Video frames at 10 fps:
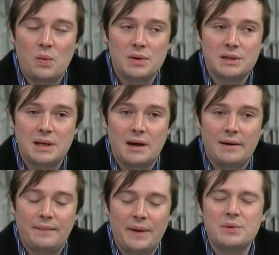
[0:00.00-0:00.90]
was
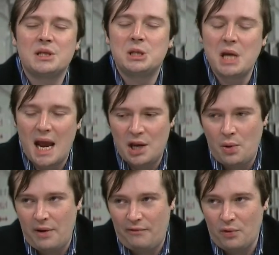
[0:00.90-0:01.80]
it was
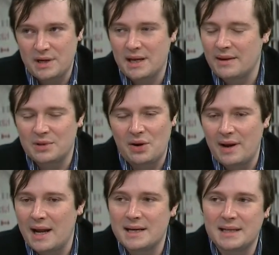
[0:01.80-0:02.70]
January 14th. I'm sorry,
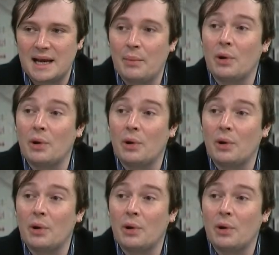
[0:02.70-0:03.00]
not December.